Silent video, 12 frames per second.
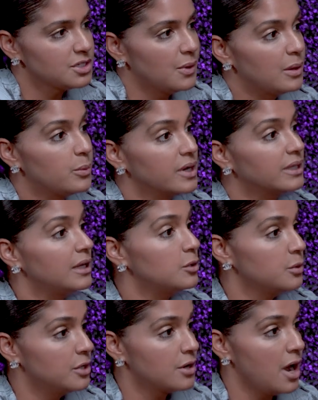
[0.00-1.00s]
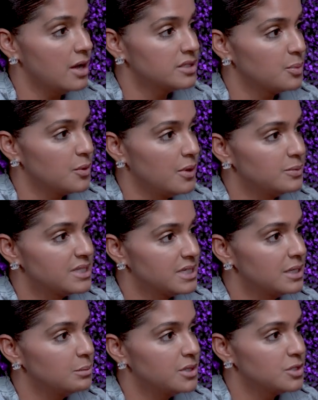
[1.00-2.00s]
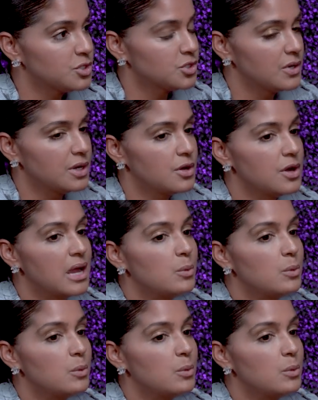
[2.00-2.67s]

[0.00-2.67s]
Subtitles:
So I worked at New York Hospital. I was the administrator.